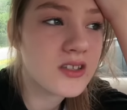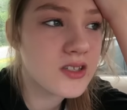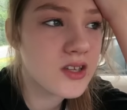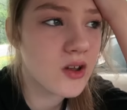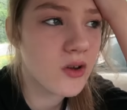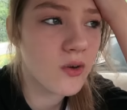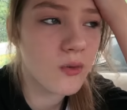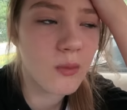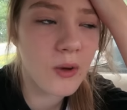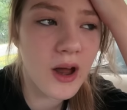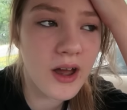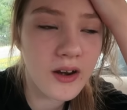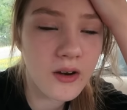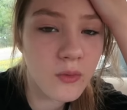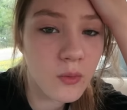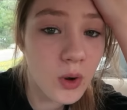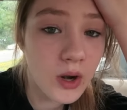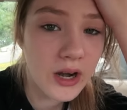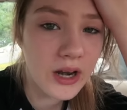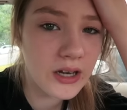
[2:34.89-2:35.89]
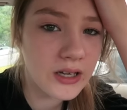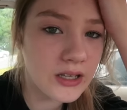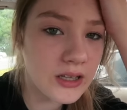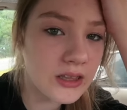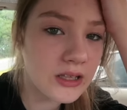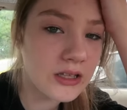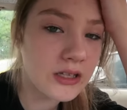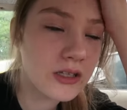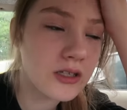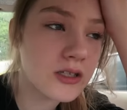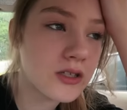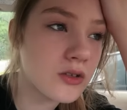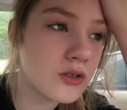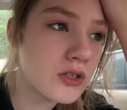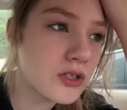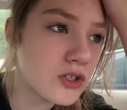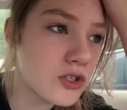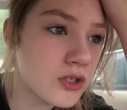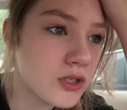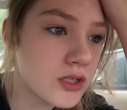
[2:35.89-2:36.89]
So I don't want anything, so
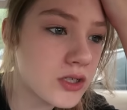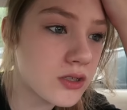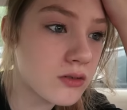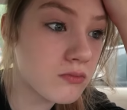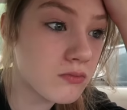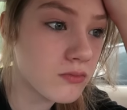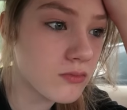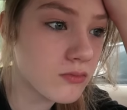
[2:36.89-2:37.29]
he's just,